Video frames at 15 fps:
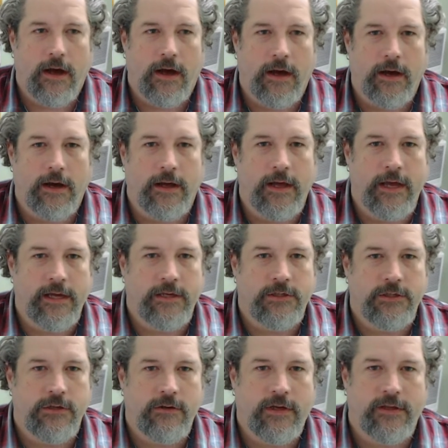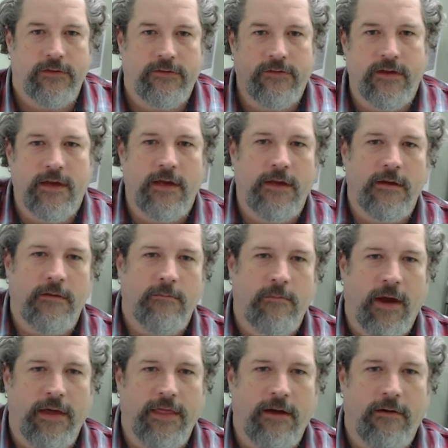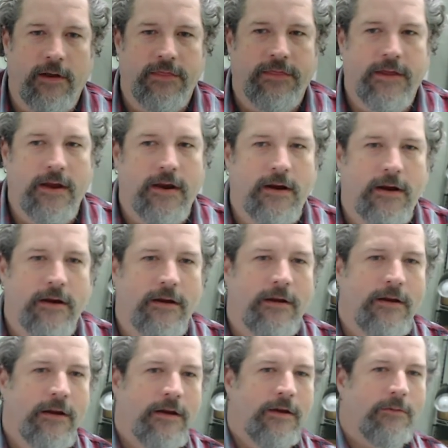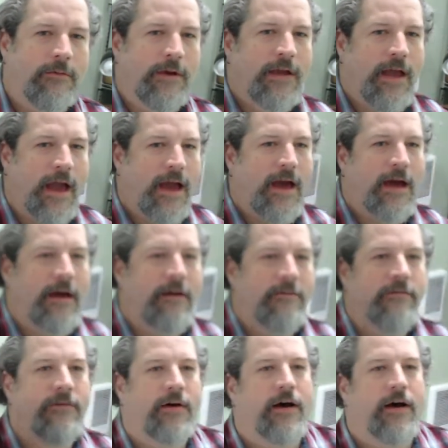As you can see by that right there, we have